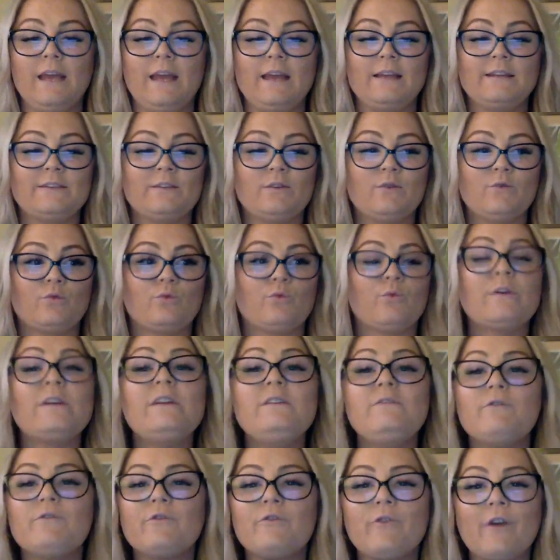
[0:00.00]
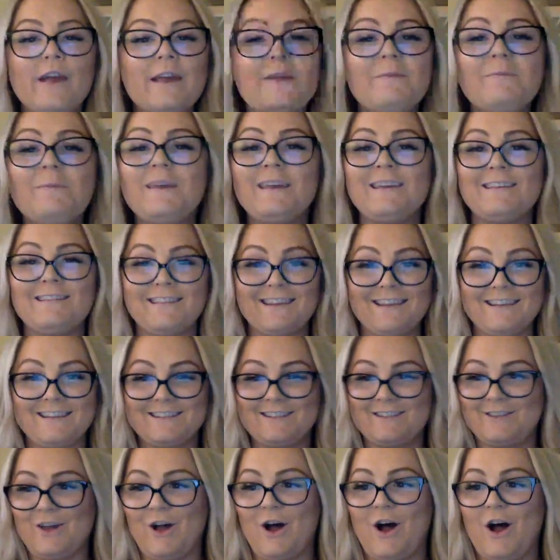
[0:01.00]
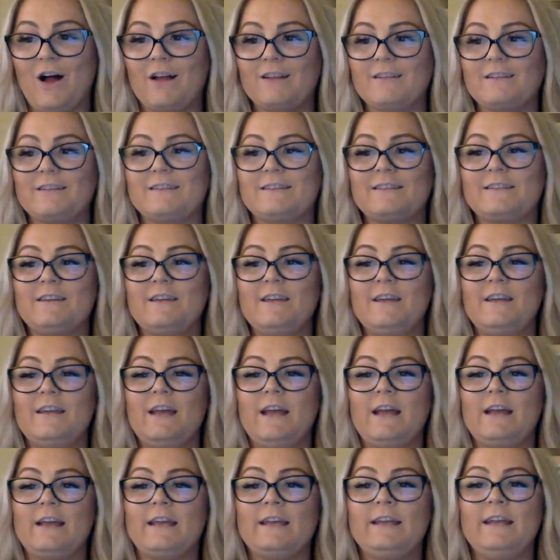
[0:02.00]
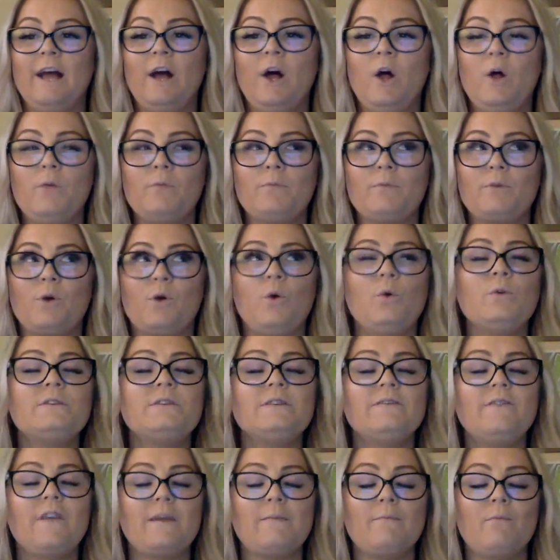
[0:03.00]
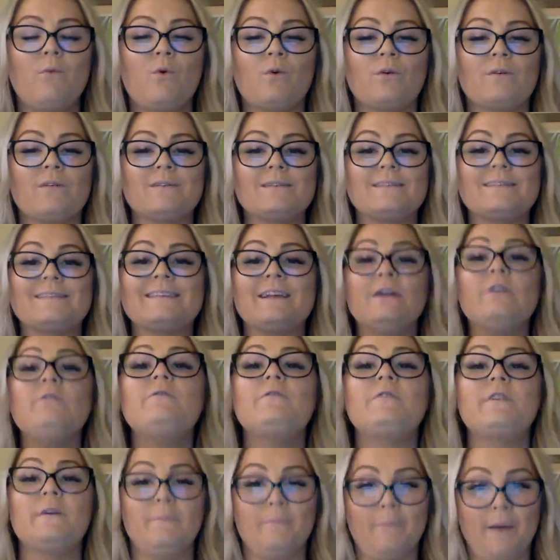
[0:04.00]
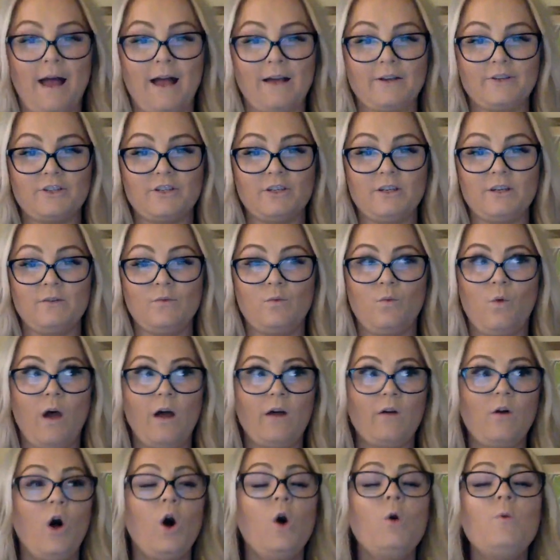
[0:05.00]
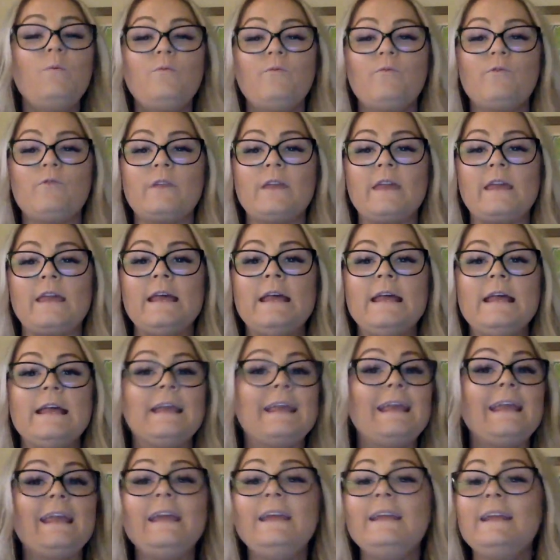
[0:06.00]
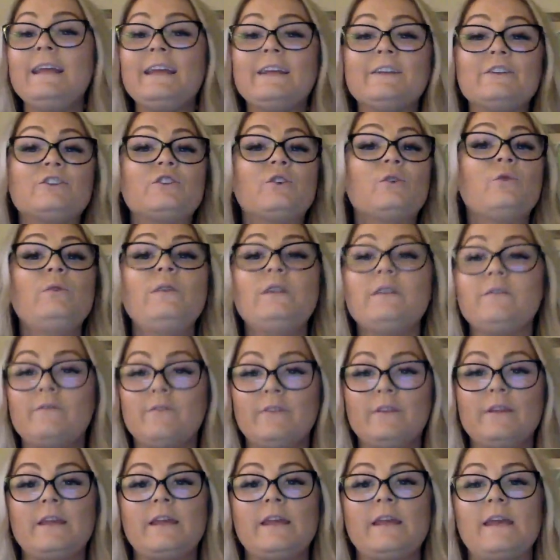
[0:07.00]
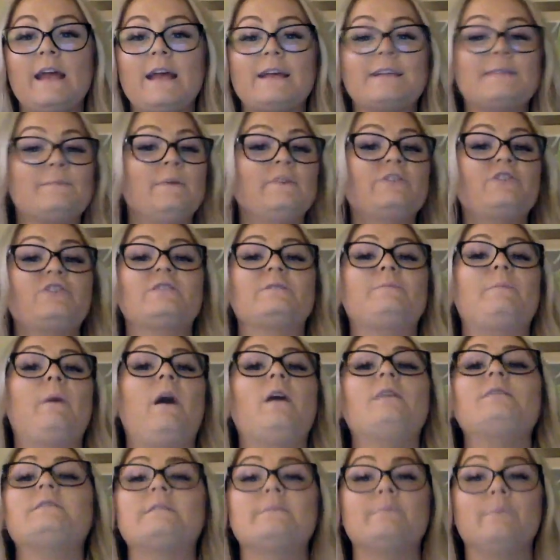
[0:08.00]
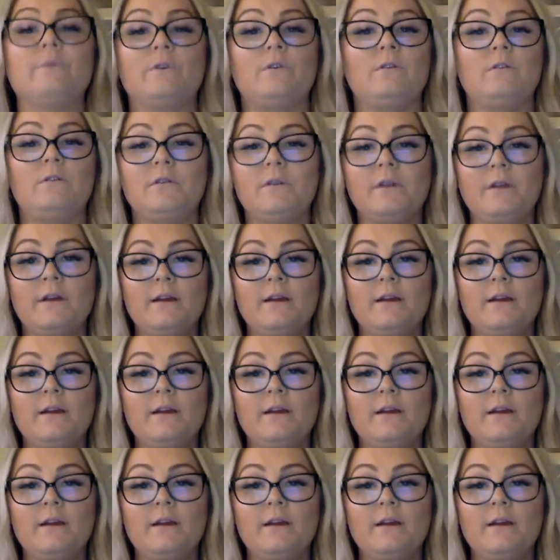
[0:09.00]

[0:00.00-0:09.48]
And so reframing these thoughts can help cultivate more self-compassion while hopefully eating intuitively as much as possible.